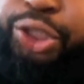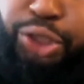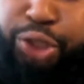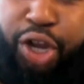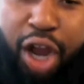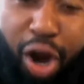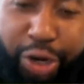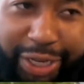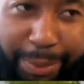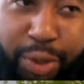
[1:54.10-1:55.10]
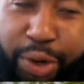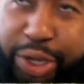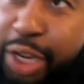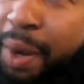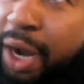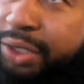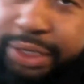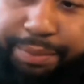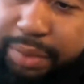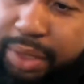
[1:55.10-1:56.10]
Joe. Okay, let me call you
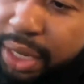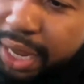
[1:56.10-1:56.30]
hypocrisy.